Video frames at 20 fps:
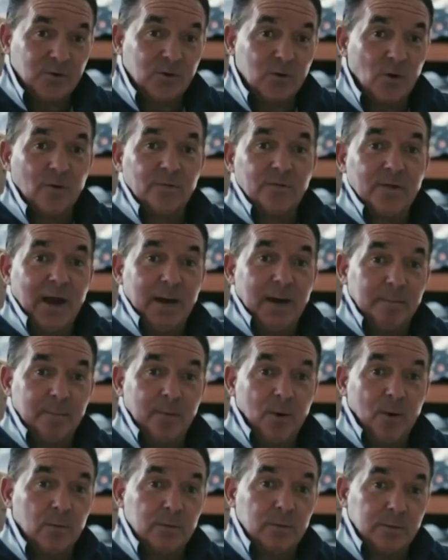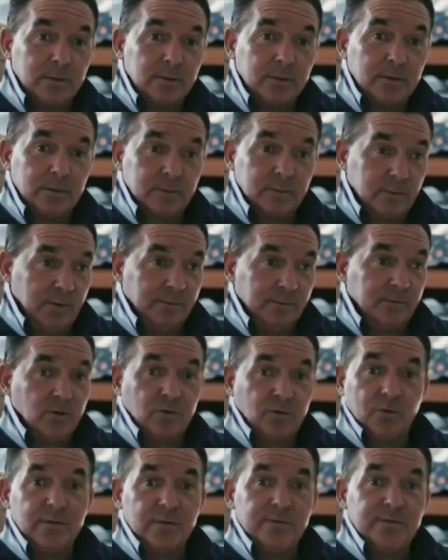did you get them involved, and, and why are
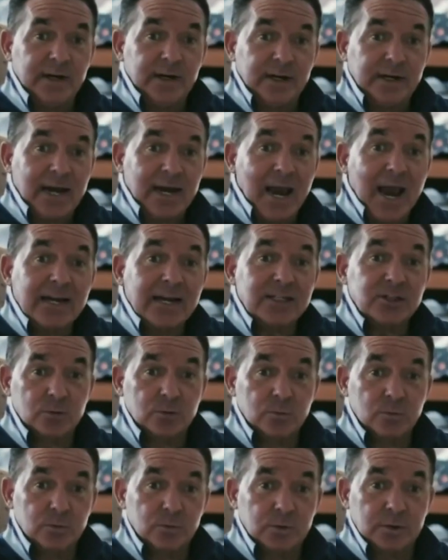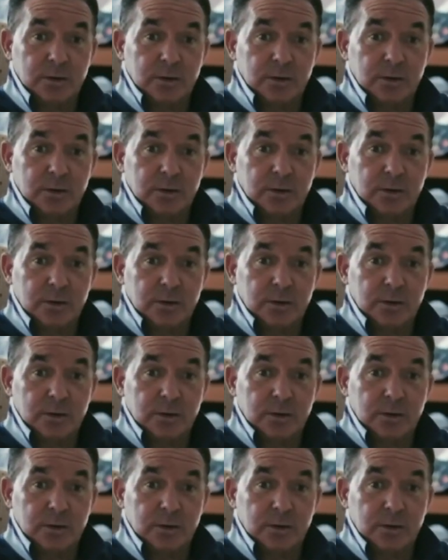they uh, such an important